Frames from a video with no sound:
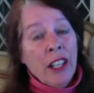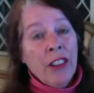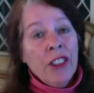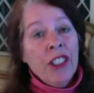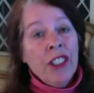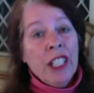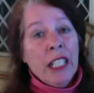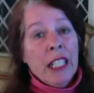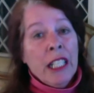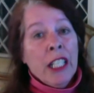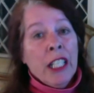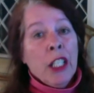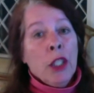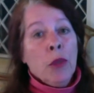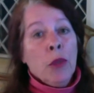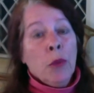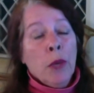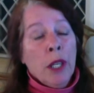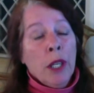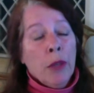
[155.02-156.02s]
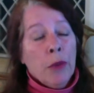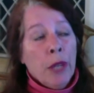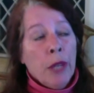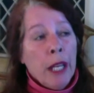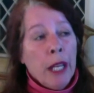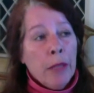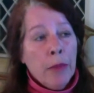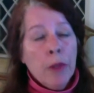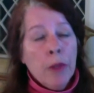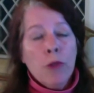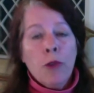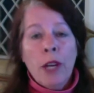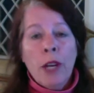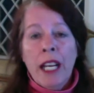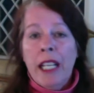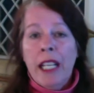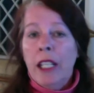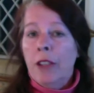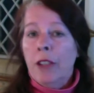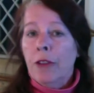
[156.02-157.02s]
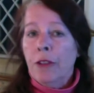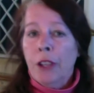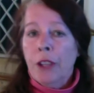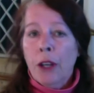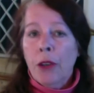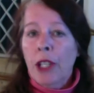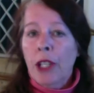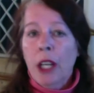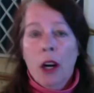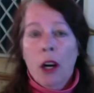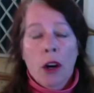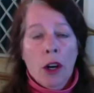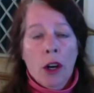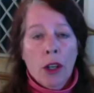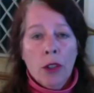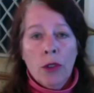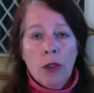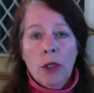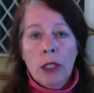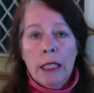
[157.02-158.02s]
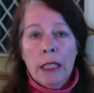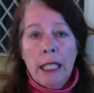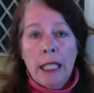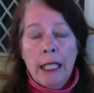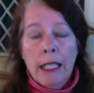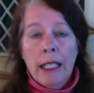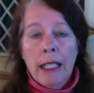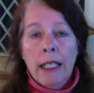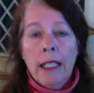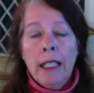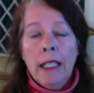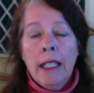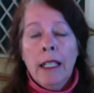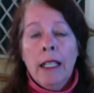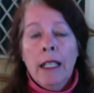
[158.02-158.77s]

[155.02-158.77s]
day, when it had been raining very hard all day,